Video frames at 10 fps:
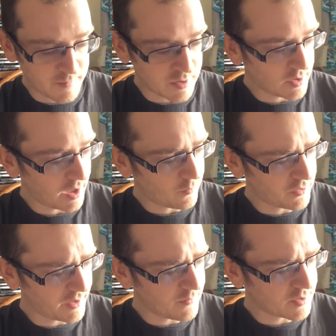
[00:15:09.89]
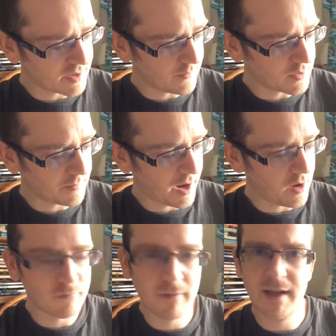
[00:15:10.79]
So that one there was
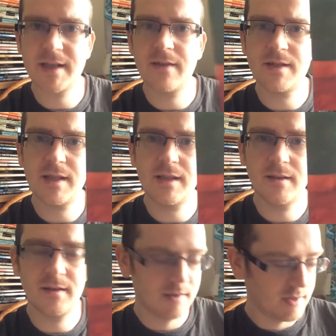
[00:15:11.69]
about relativity.